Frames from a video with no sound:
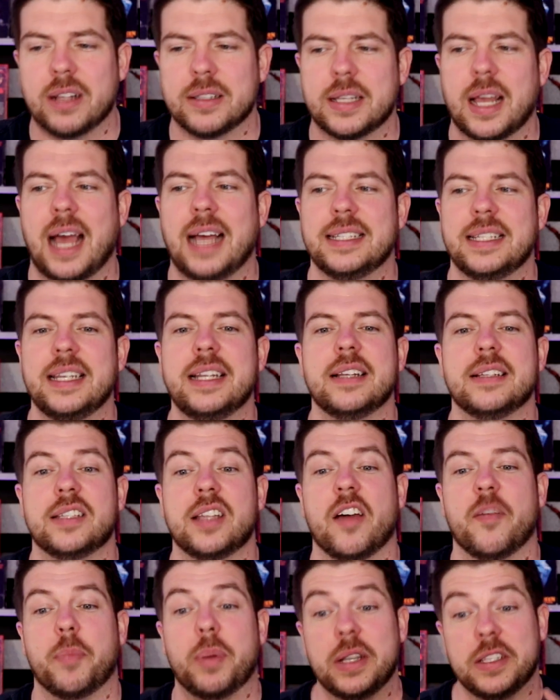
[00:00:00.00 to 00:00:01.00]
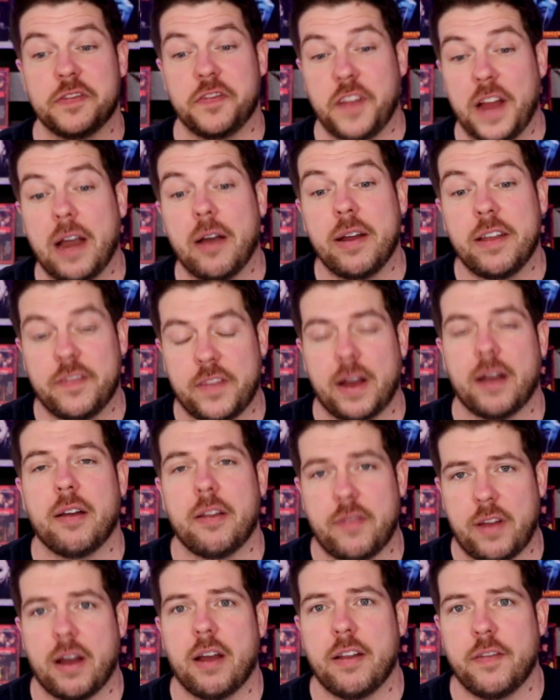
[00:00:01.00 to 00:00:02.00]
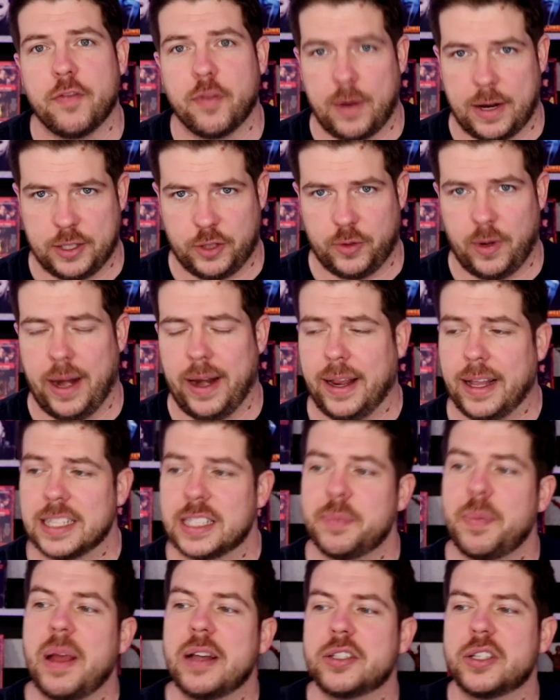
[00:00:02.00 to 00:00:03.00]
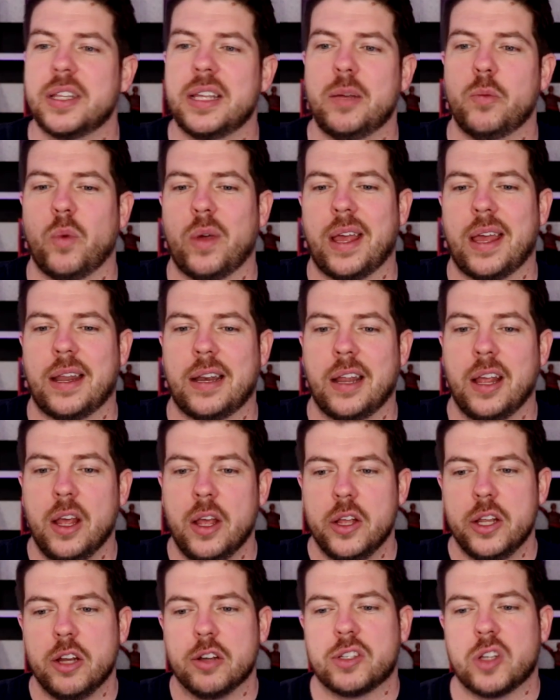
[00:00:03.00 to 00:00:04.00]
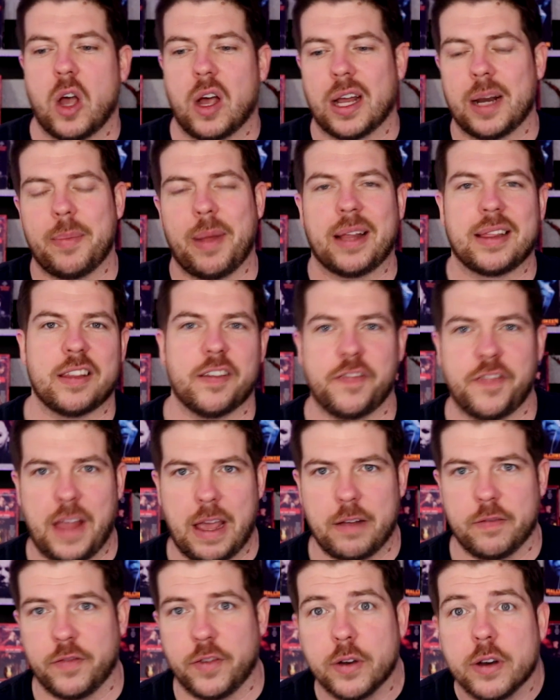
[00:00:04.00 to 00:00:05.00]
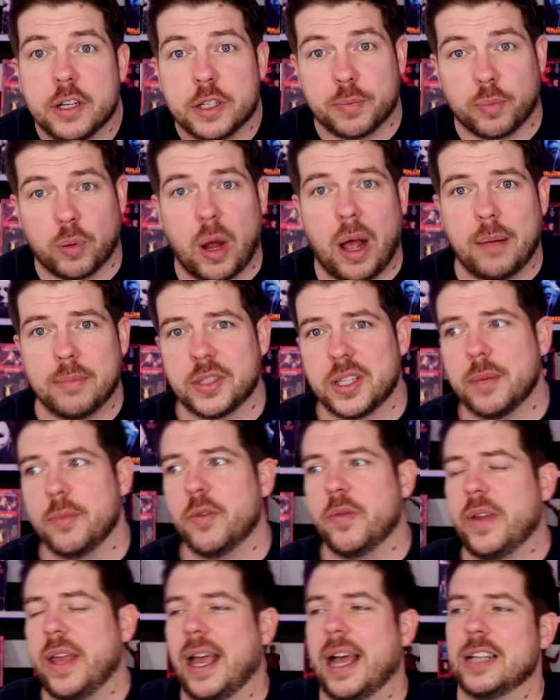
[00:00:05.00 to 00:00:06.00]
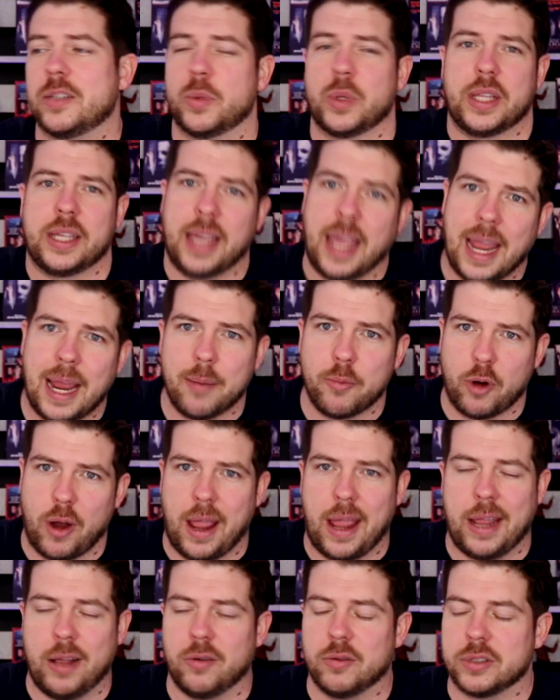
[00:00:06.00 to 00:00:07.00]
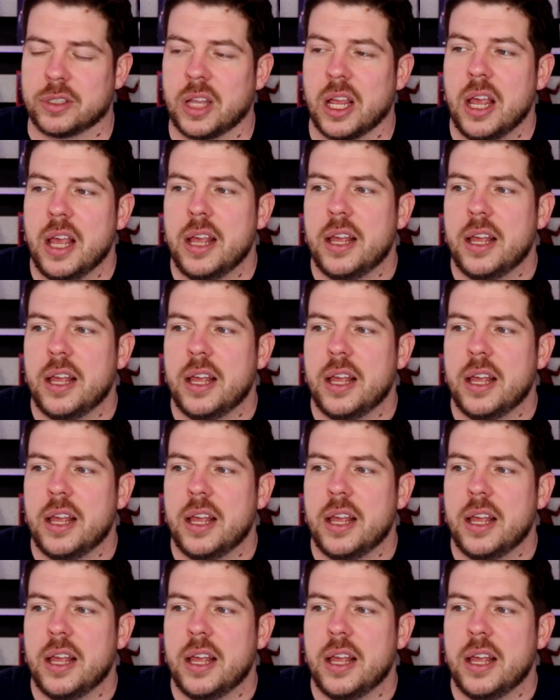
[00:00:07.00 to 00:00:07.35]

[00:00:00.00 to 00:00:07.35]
It ties into stuff, but it's very frustrating, especially when you're talking about the found footage problems the movie has with the camera angles.